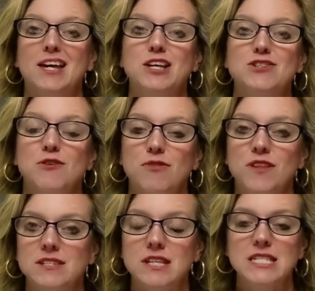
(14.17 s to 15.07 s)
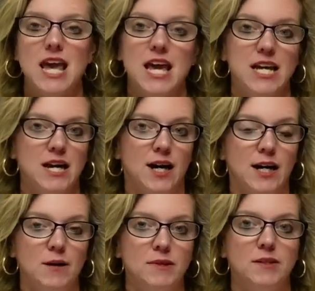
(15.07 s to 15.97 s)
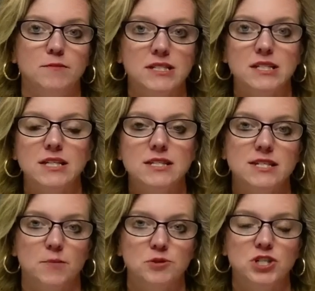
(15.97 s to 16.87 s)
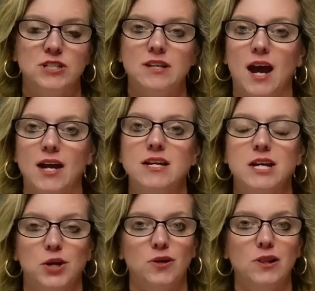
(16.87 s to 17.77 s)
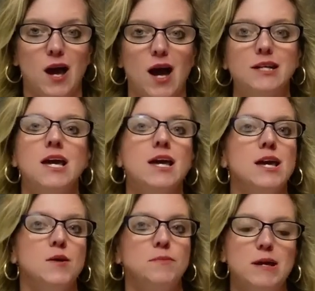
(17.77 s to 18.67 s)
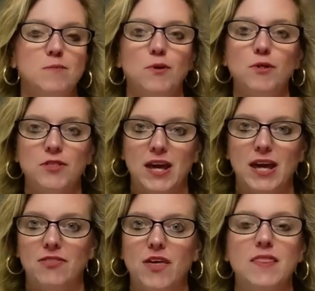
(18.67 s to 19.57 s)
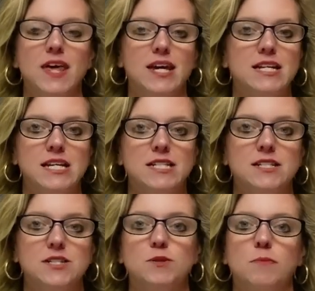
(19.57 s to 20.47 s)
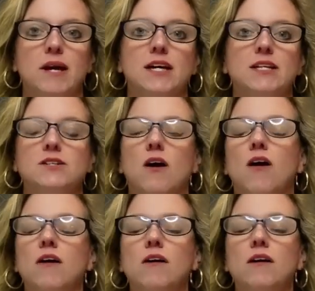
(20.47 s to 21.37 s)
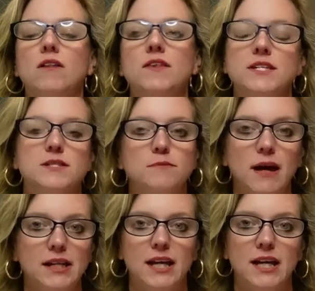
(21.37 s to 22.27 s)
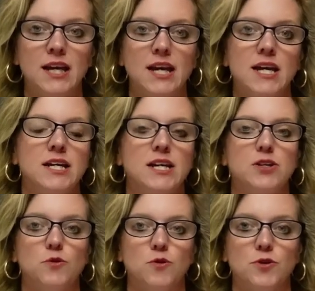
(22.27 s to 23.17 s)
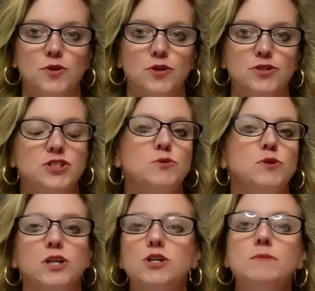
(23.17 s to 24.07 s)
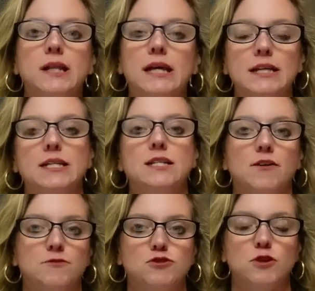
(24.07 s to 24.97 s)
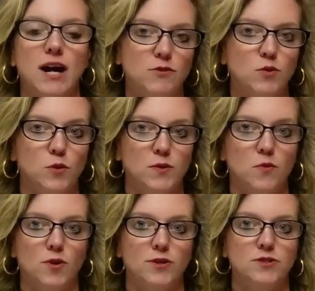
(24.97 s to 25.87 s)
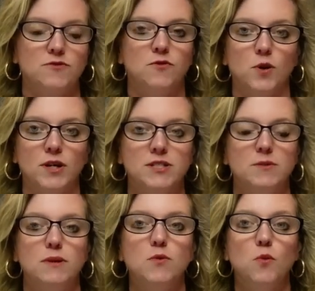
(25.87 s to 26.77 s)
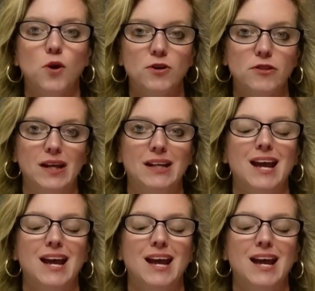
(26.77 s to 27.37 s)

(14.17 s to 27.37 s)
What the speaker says: So, this is a common misconception I hear a lot. People think that they need to spend all this money in order to accumulate enough travel rewards for it to be worth it.